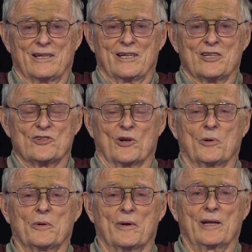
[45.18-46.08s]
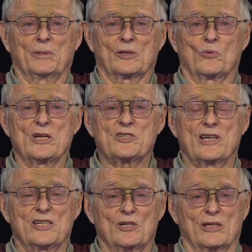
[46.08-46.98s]
So we were able to
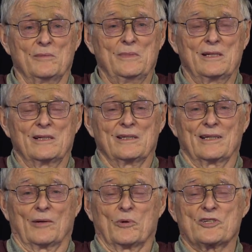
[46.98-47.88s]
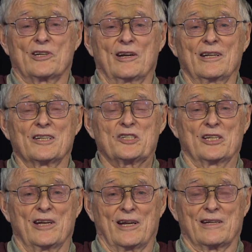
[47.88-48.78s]
reschedule them, and we're starting it
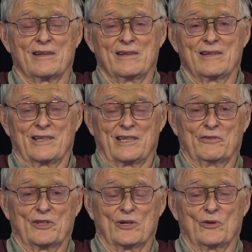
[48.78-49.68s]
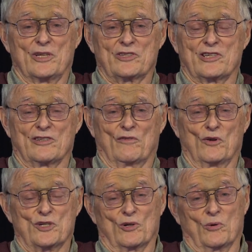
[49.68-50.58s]
tonight, even though this is a
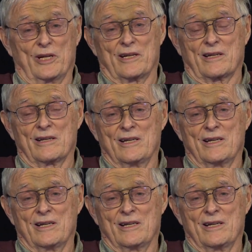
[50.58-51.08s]
virtual reading.